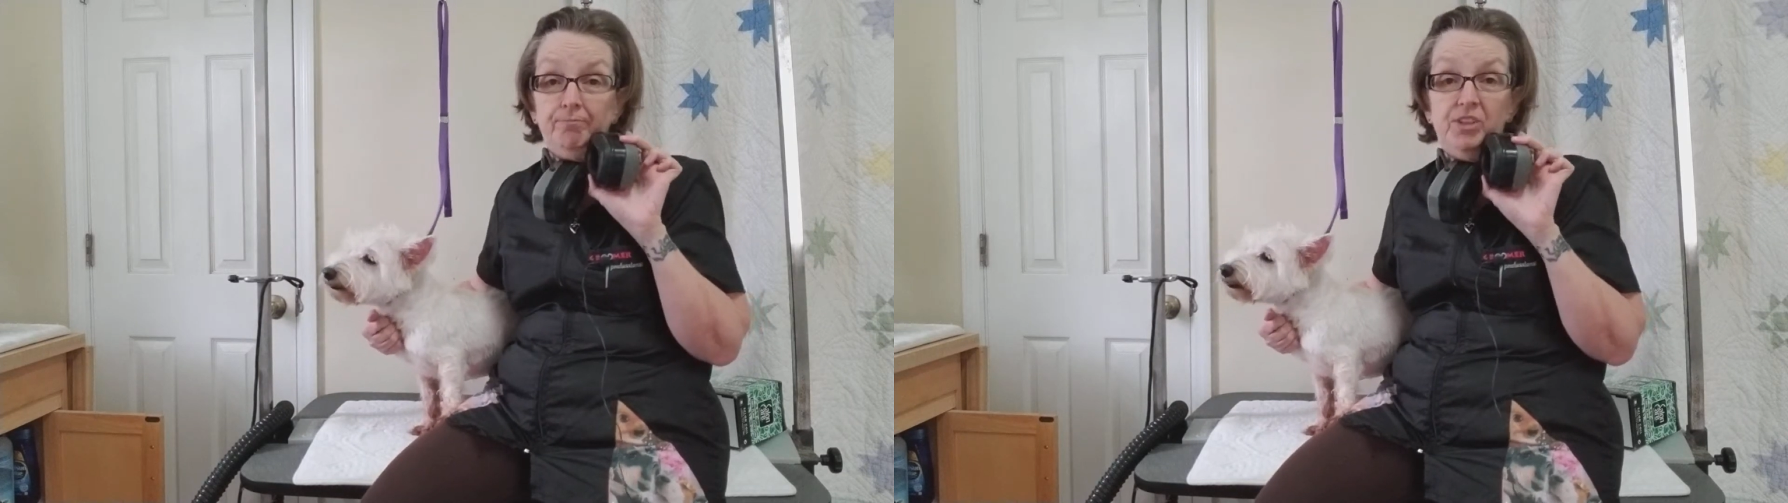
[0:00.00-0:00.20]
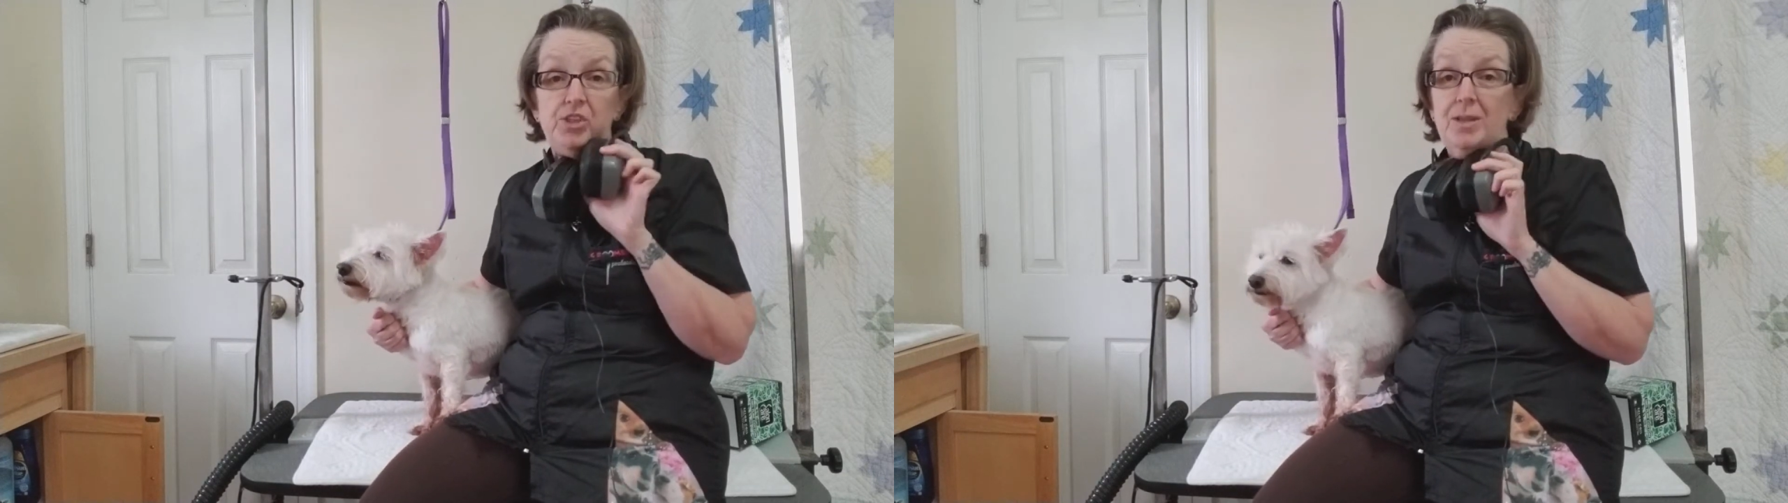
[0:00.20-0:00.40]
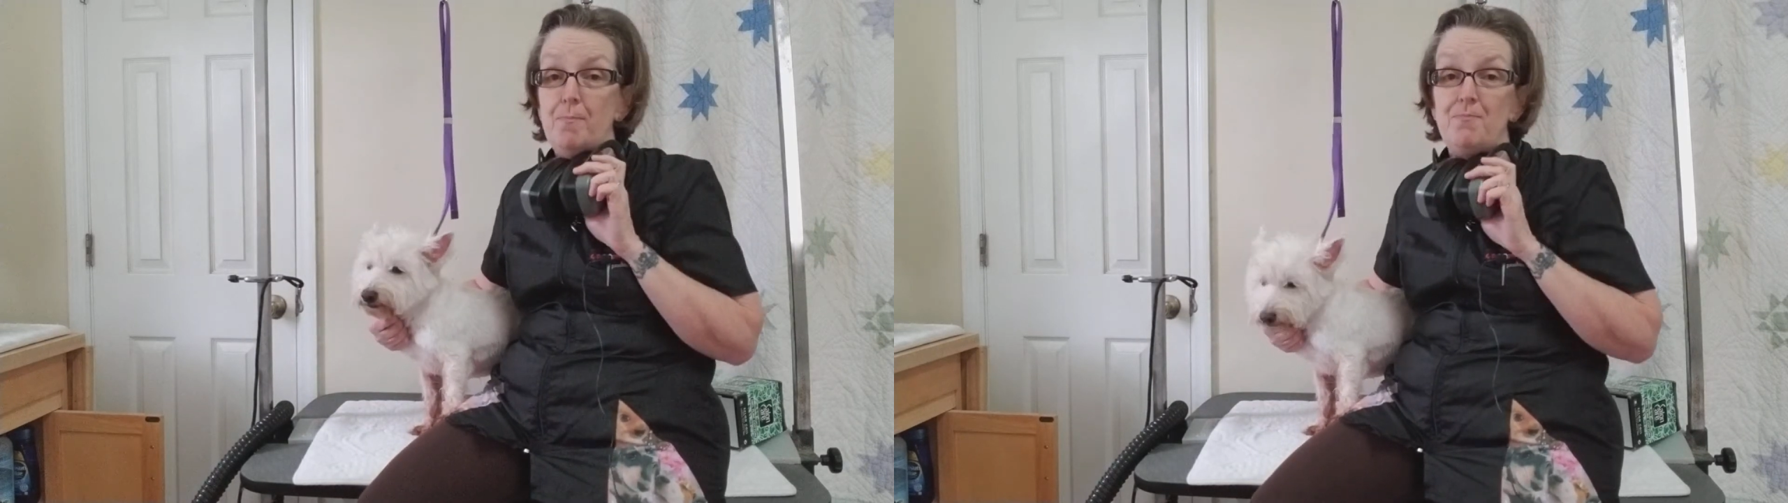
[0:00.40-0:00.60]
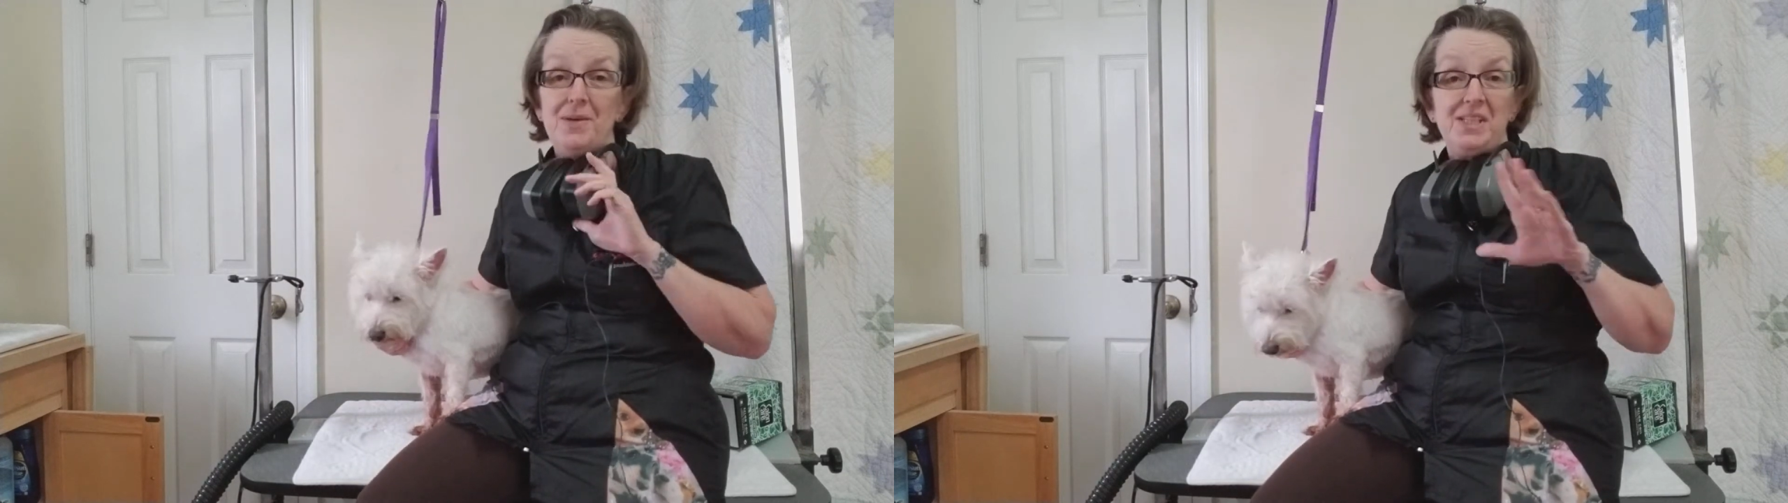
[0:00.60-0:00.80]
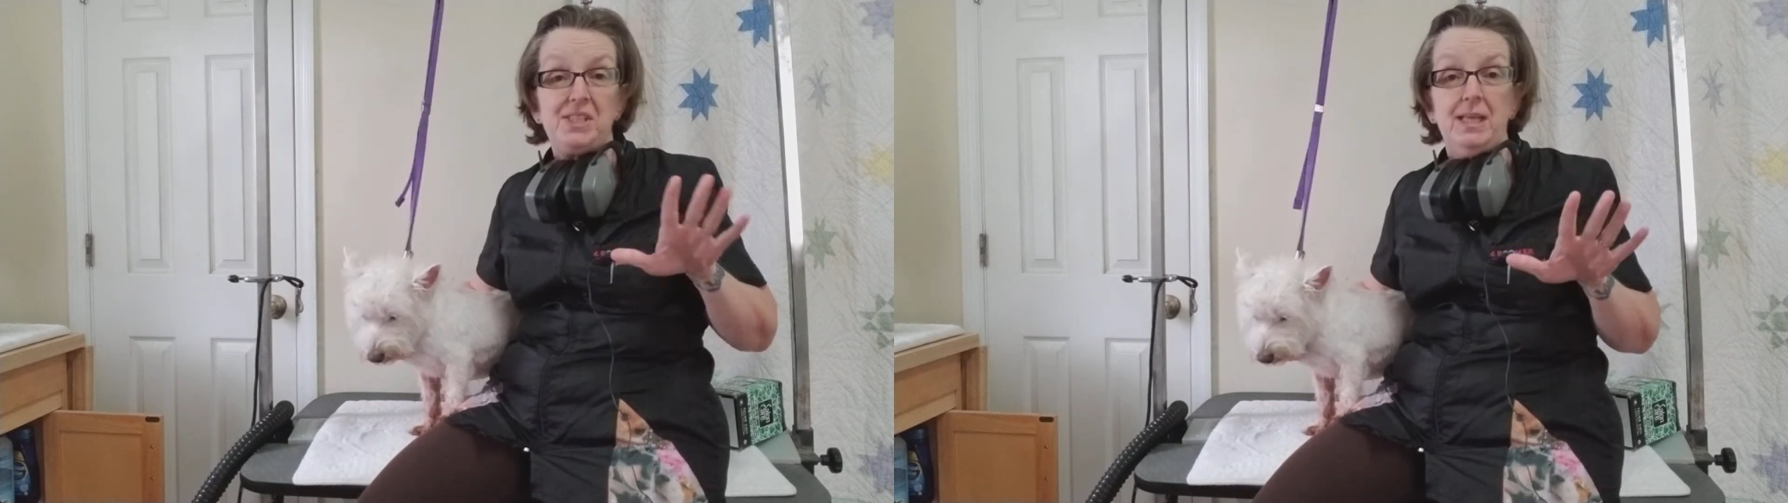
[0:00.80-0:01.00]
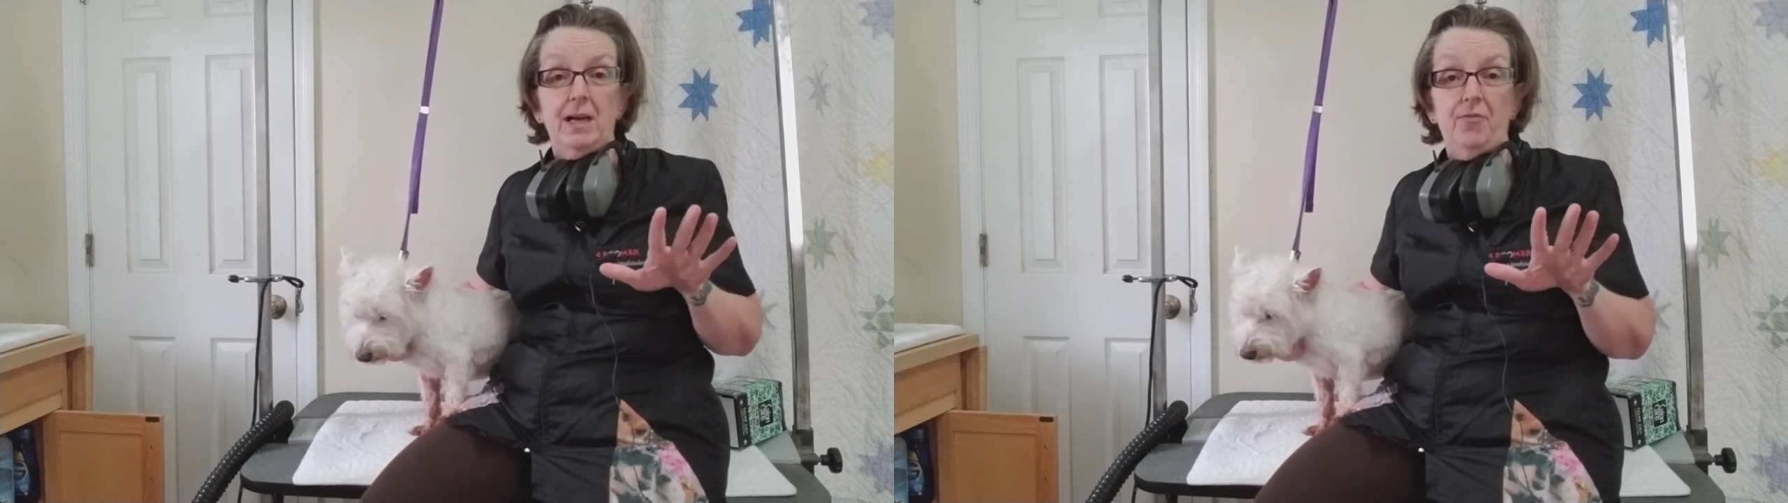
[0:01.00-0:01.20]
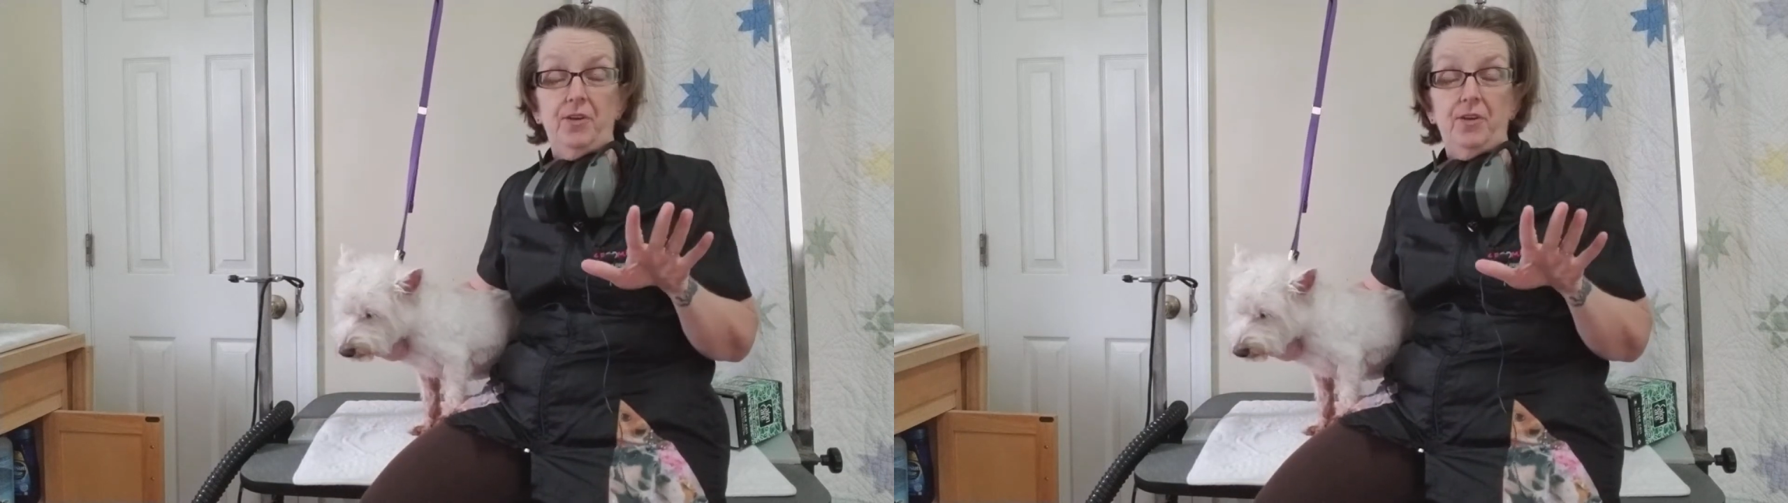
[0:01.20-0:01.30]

These are the best thing I've